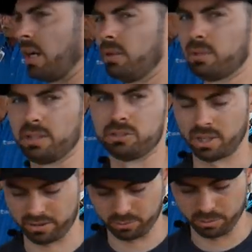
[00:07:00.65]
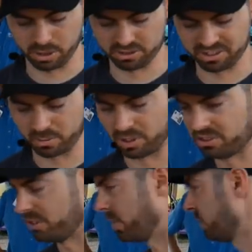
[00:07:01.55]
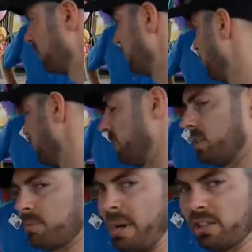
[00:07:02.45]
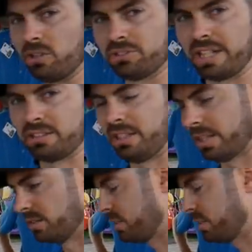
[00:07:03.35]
right, we're gonna try three balls at once here. This is my little technique on